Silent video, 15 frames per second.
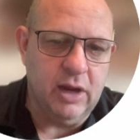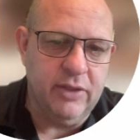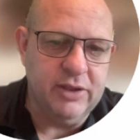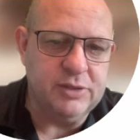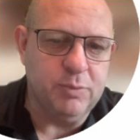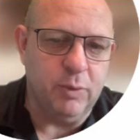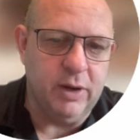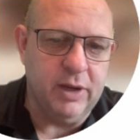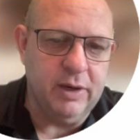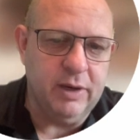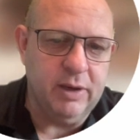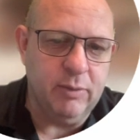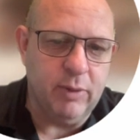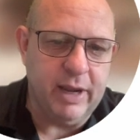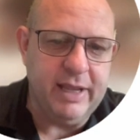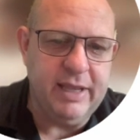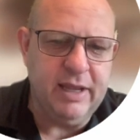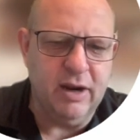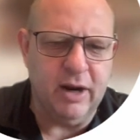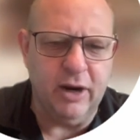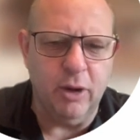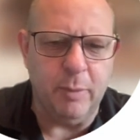This one right
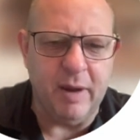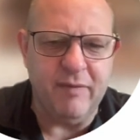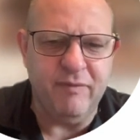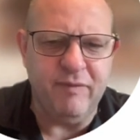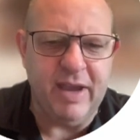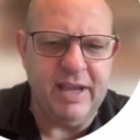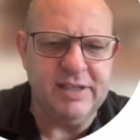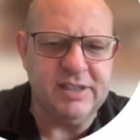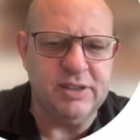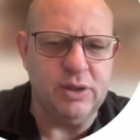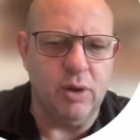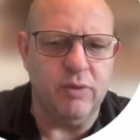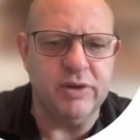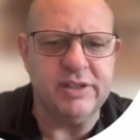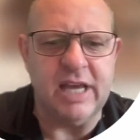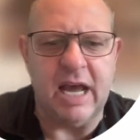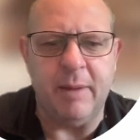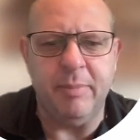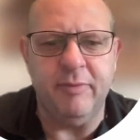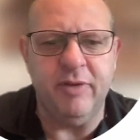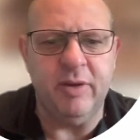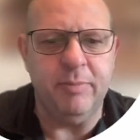here, I know my face is over
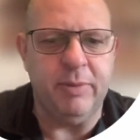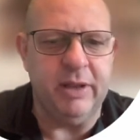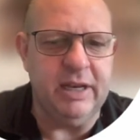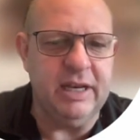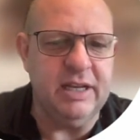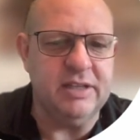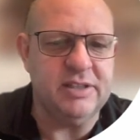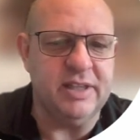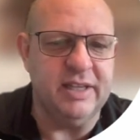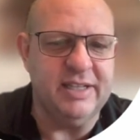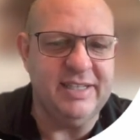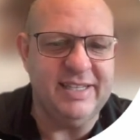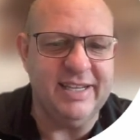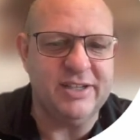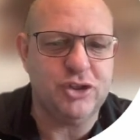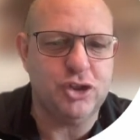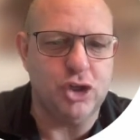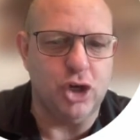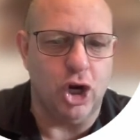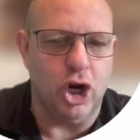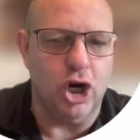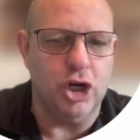top of it, but it is the
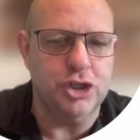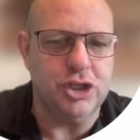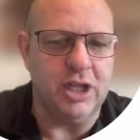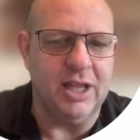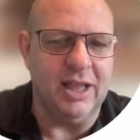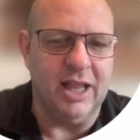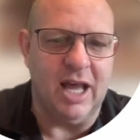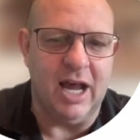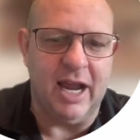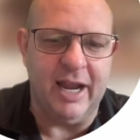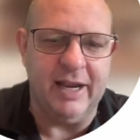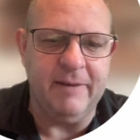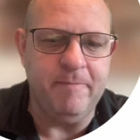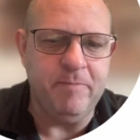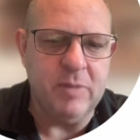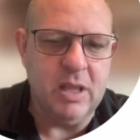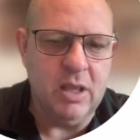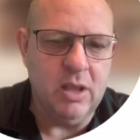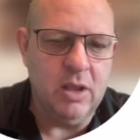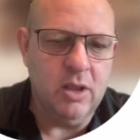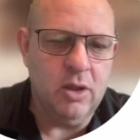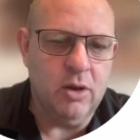discharge line.
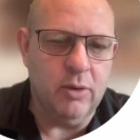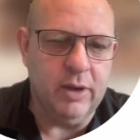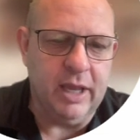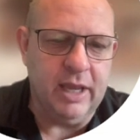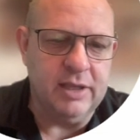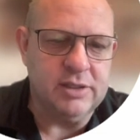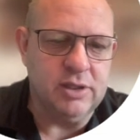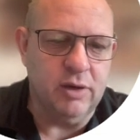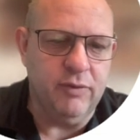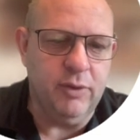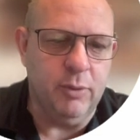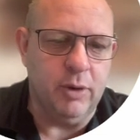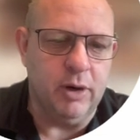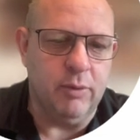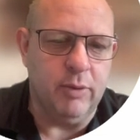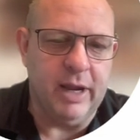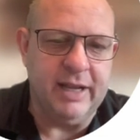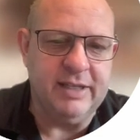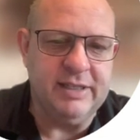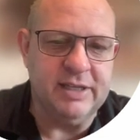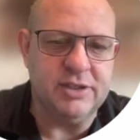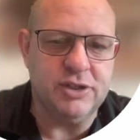Okay, so if you want to
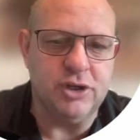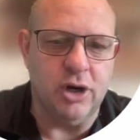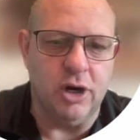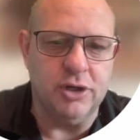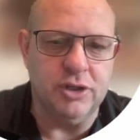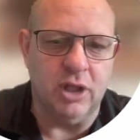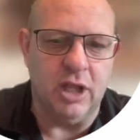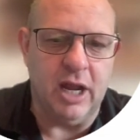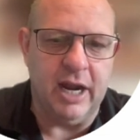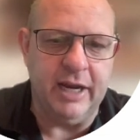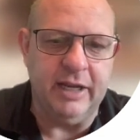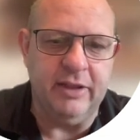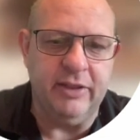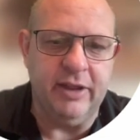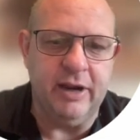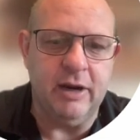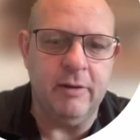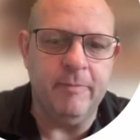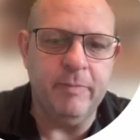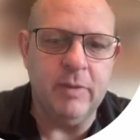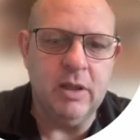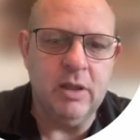write discharge line in there,